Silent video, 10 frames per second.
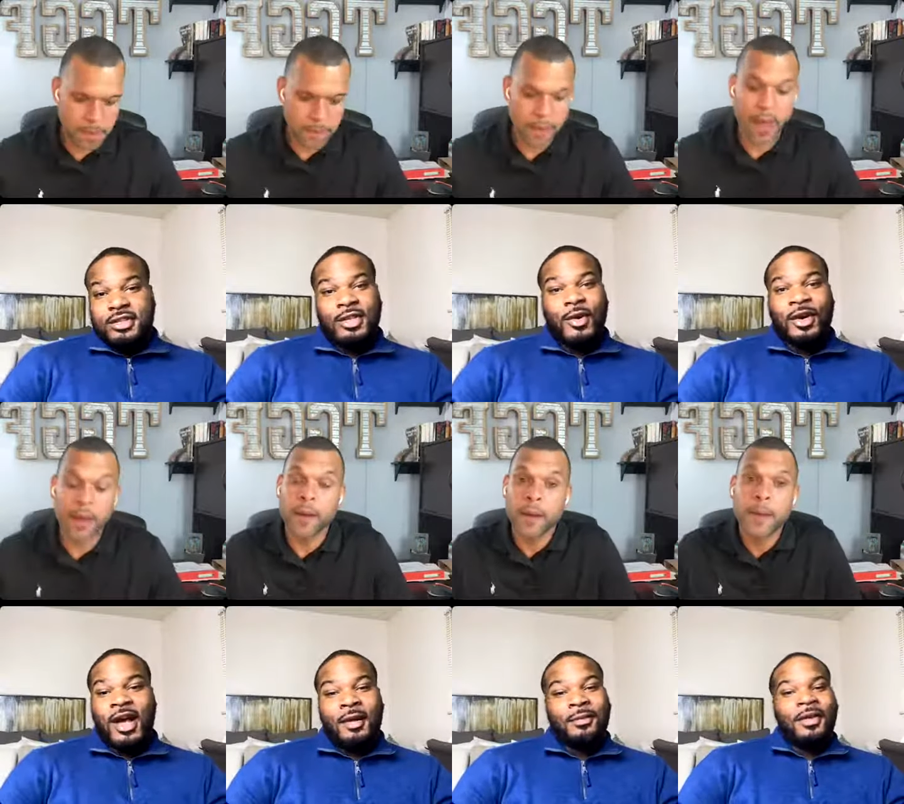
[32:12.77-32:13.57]
Speaker 1: So
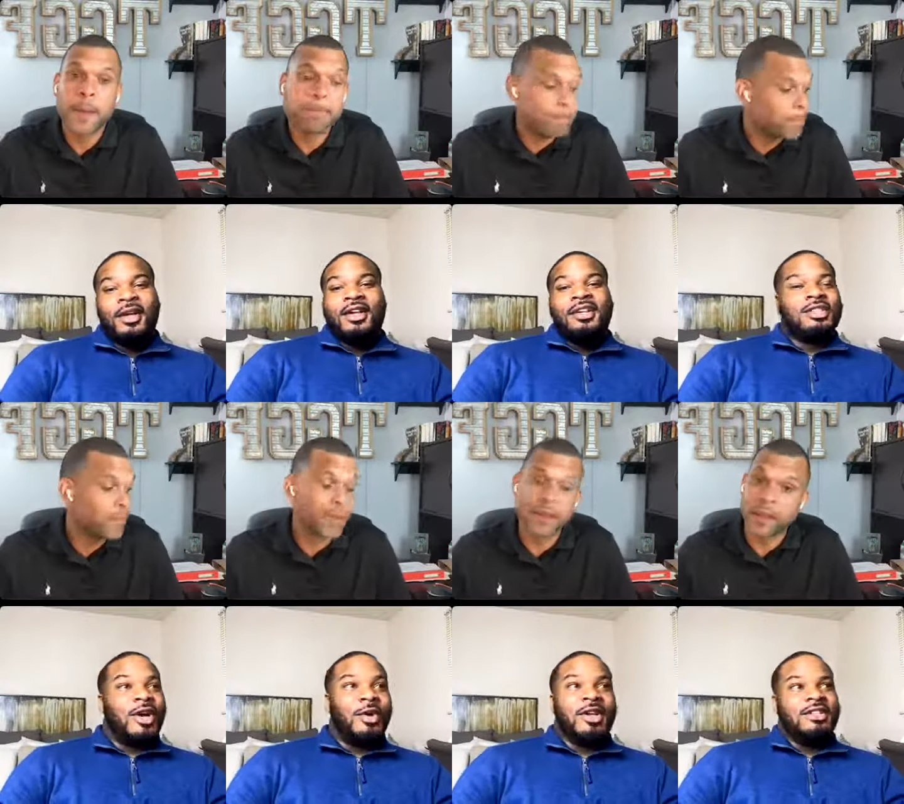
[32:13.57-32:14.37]
yeah,
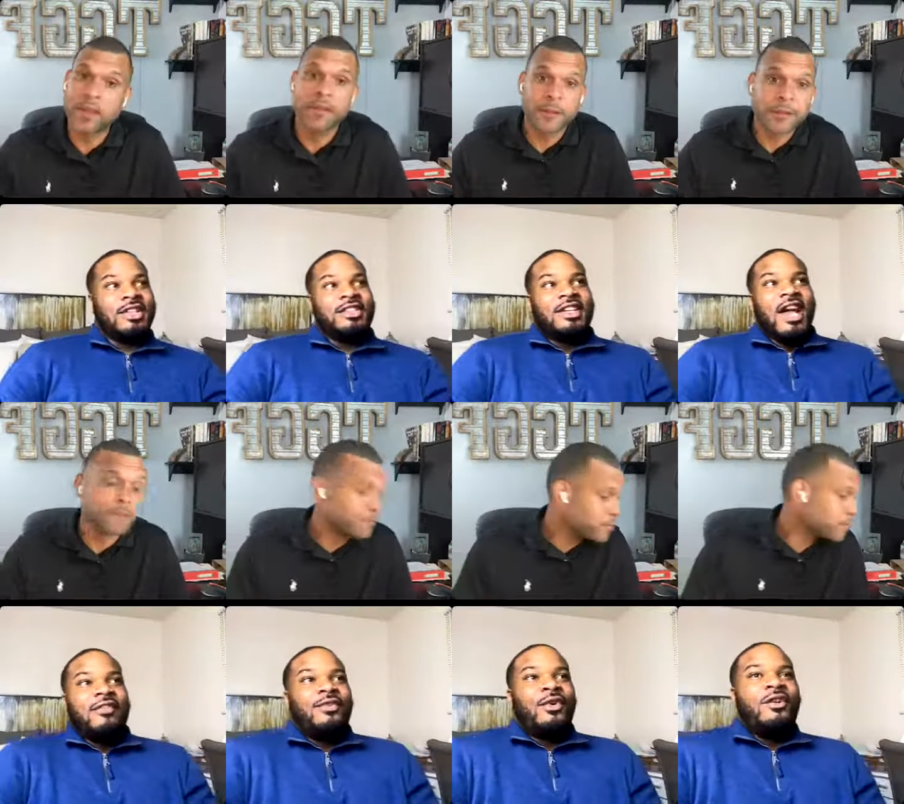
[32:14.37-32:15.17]
so it's just
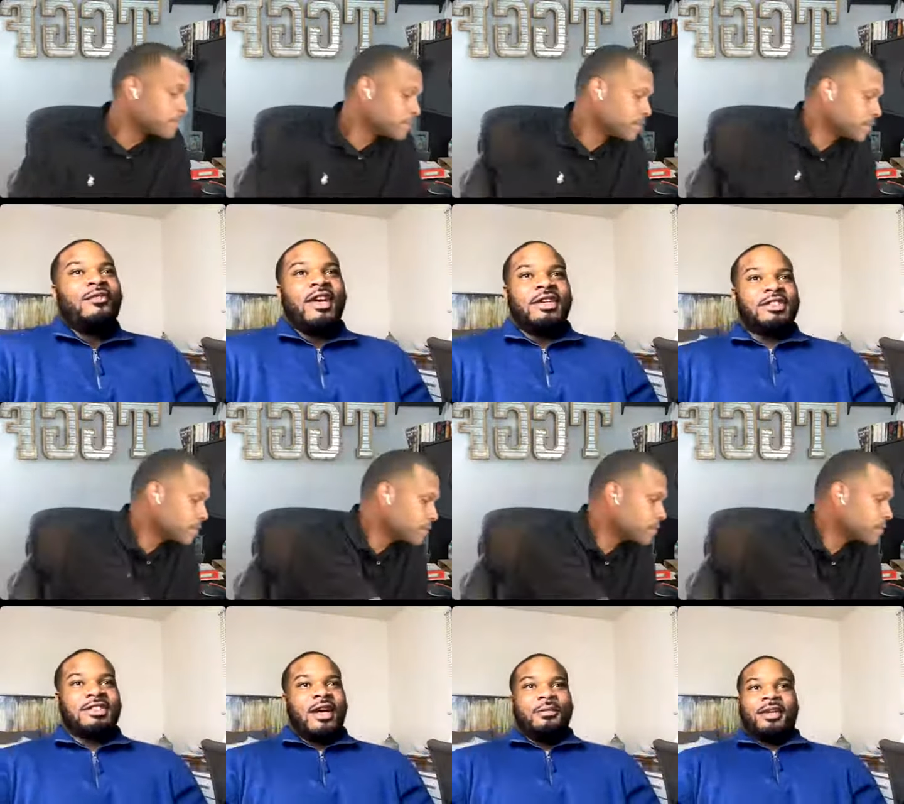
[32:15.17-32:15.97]
not for investors.
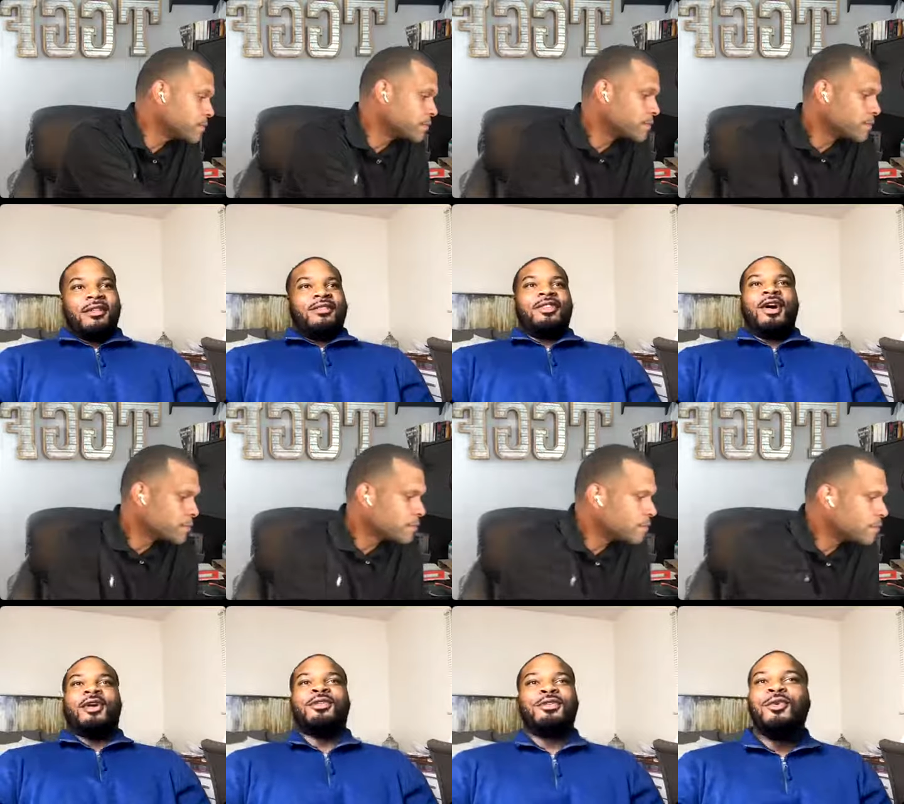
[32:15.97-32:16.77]
I mean, for
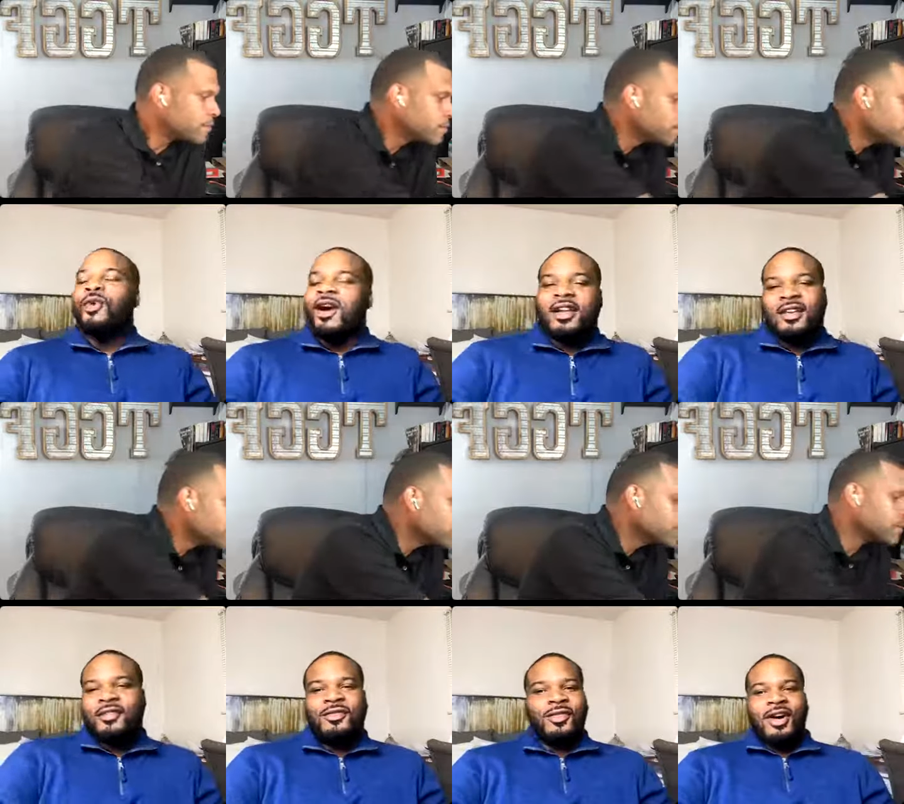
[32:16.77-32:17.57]
those who
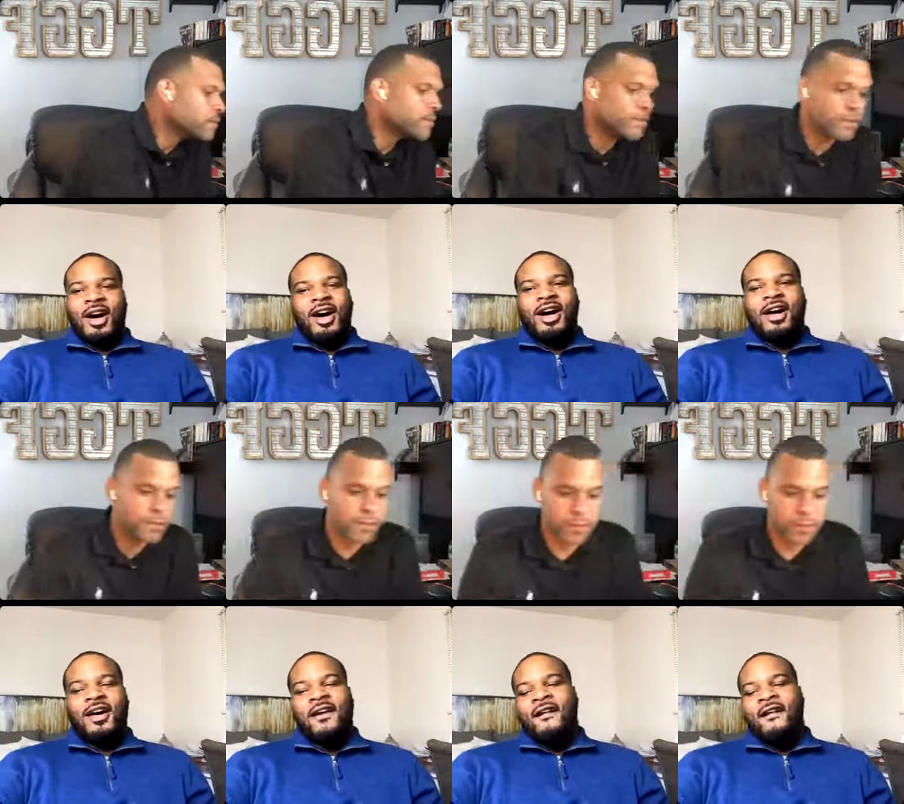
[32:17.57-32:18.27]
working, uh,